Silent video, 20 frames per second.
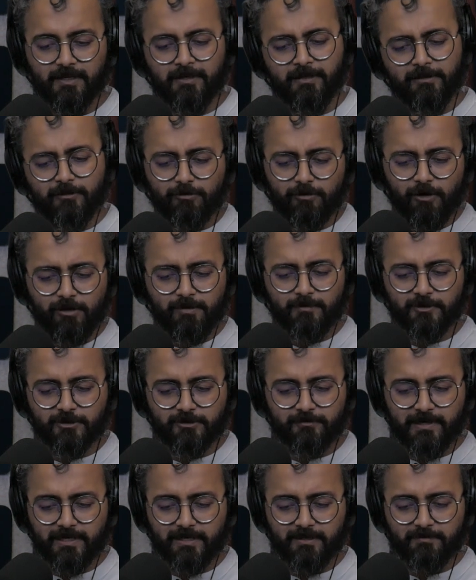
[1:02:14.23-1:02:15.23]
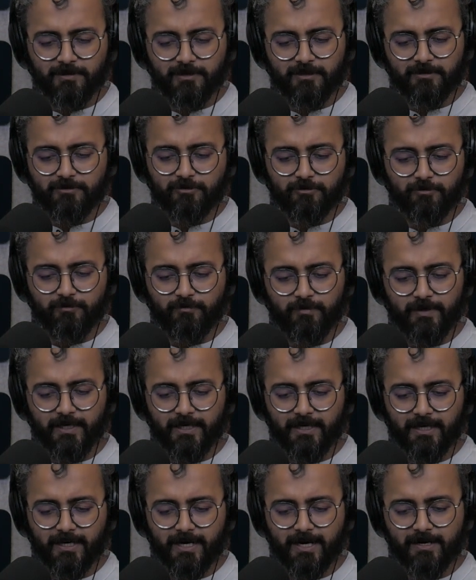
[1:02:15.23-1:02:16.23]
It took almost 20 minutes to
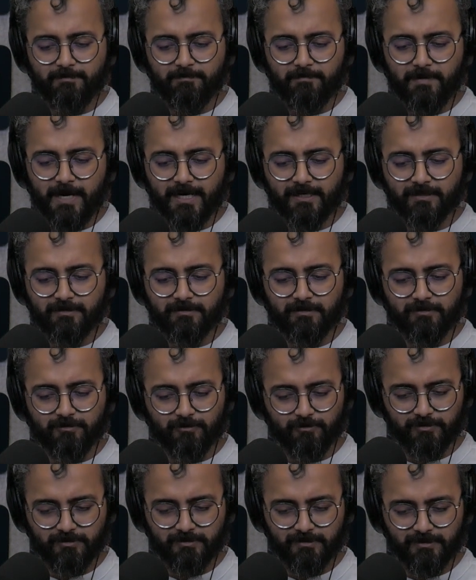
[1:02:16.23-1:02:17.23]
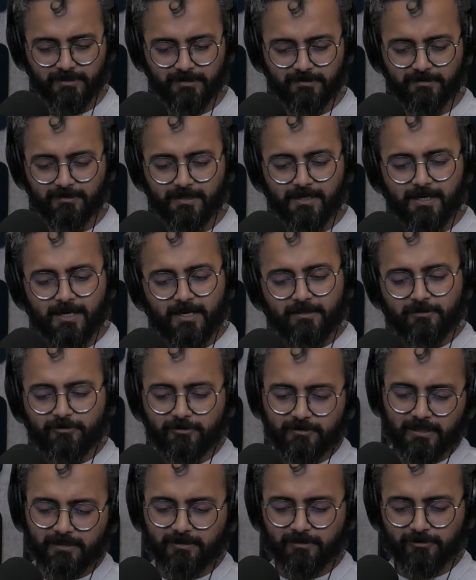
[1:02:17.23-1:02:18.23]
weigh and pack the groceries.
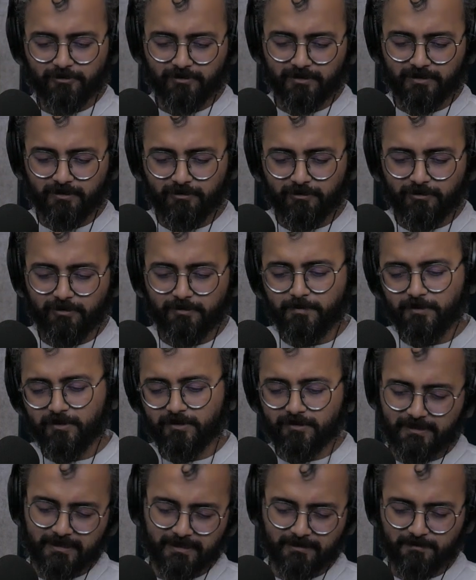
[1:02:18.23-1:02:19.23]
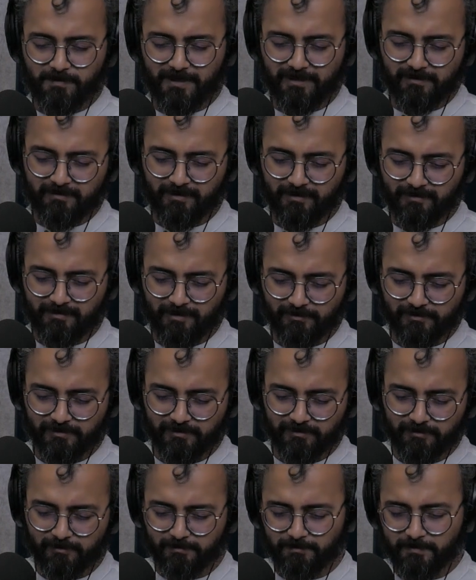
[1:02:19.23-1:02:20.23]
Sujata showed her notebook. They spent
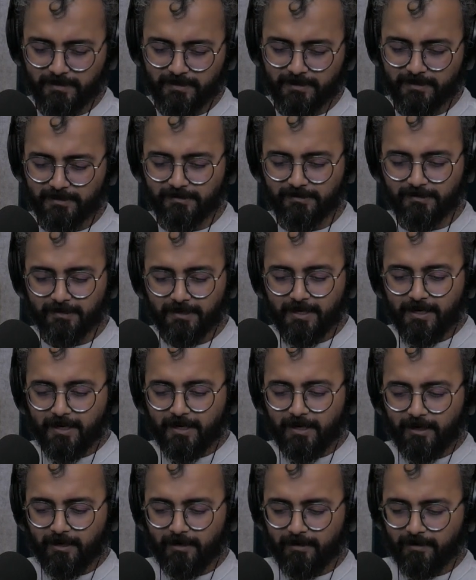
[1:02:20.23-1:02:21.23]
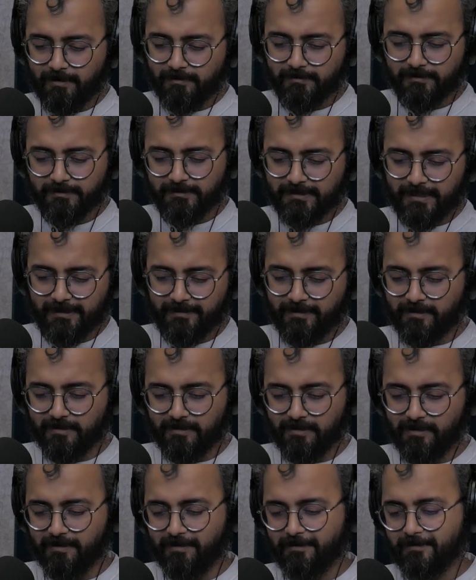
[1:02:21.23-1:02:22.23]
3,000 rupees. Like,
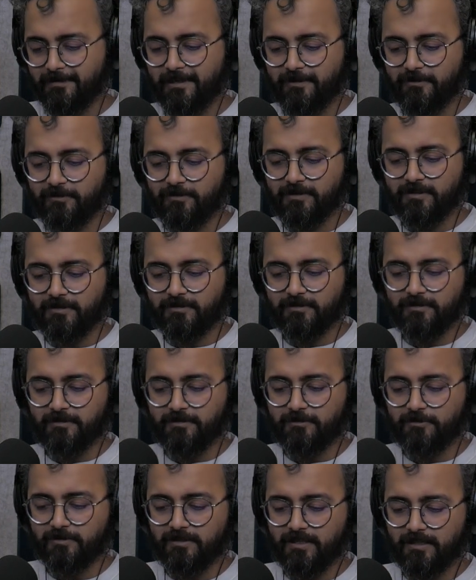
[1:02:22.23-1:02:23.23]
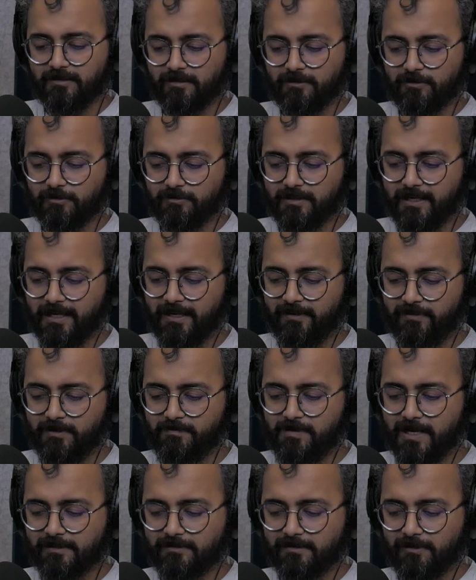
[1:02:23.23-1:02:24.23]
the Sujata took the heavy
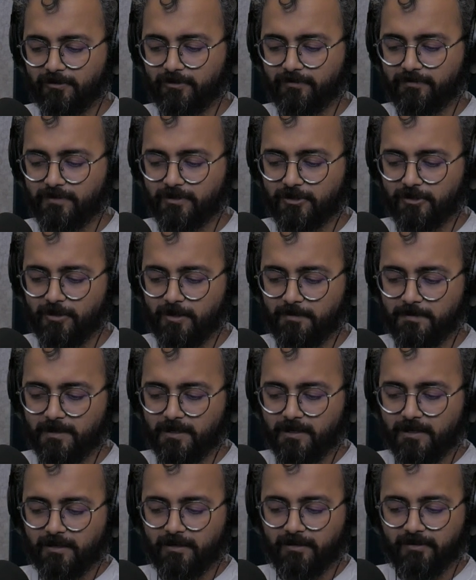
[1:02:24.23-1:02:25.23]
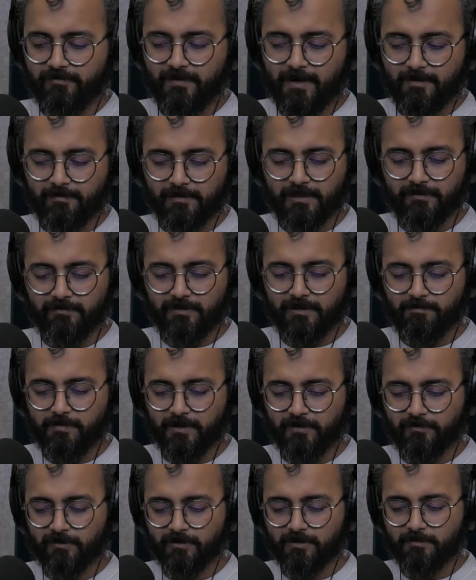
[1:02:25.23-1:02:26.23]
bags out of the shop. Her family will
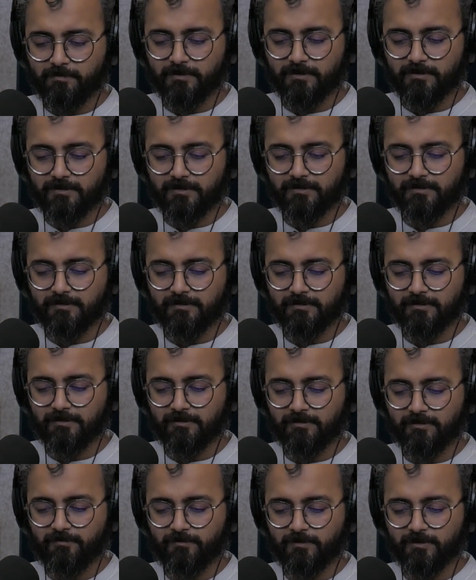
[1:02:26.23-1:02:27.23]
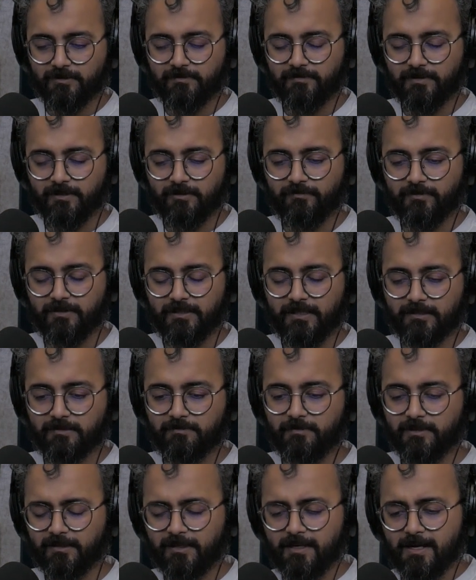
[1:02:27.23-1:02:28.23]
pay for the purchases in the first week of the next
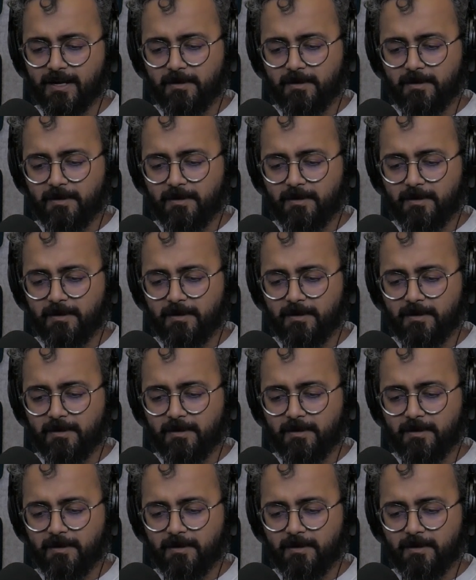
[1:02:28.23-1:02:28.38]
month.